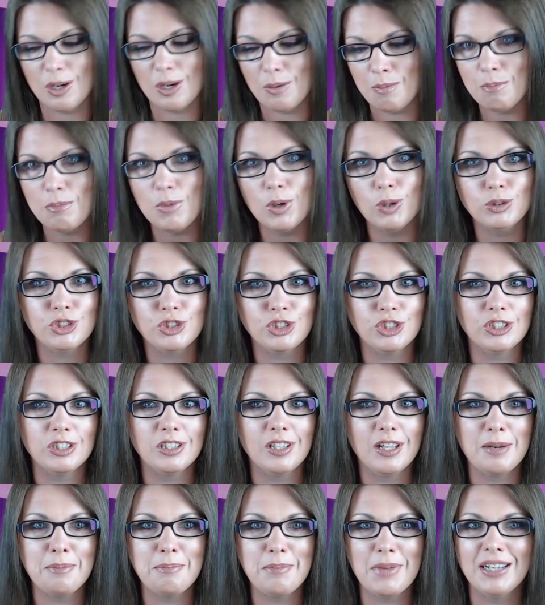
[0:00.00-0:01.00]
emotional,
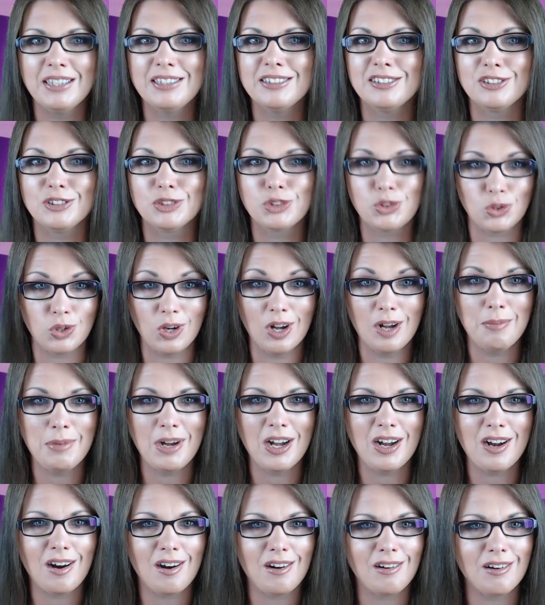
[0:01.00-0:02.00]
and mental
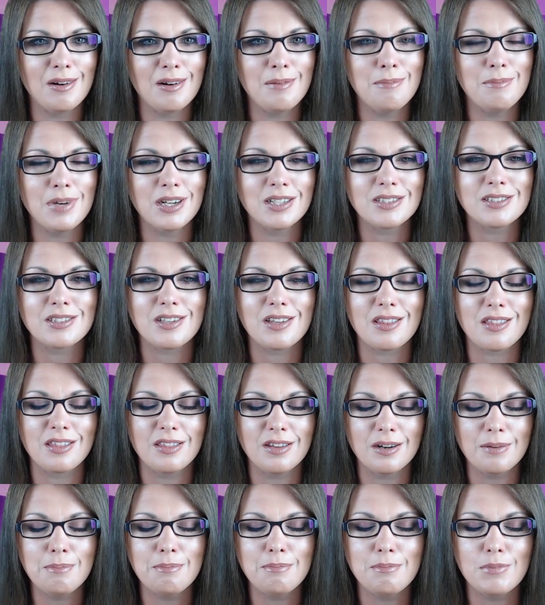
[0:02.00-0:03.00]
trauma are amongst
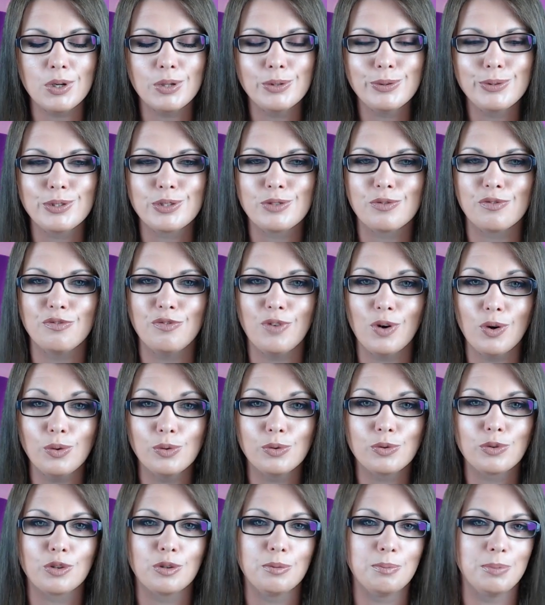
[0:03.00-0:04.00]
the most
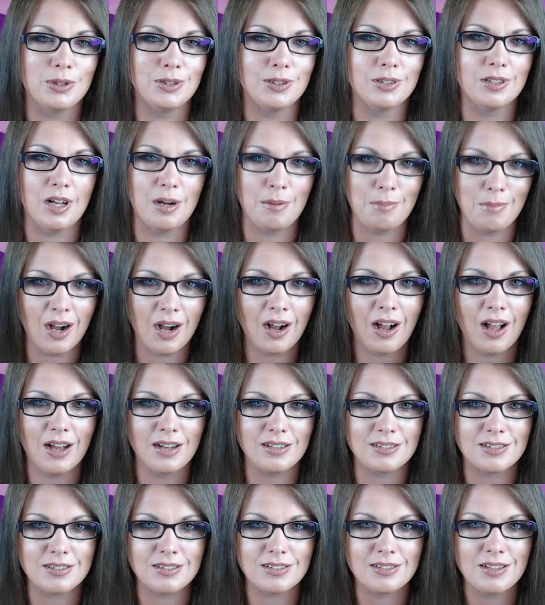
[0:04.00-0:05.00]
vulnerable among
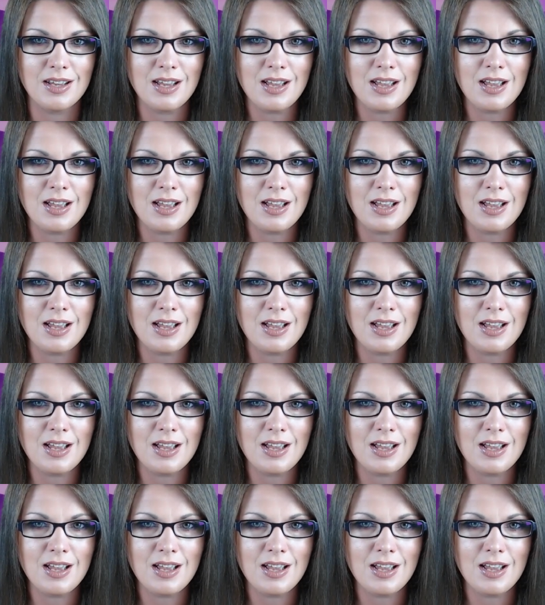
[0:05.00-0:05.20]
us.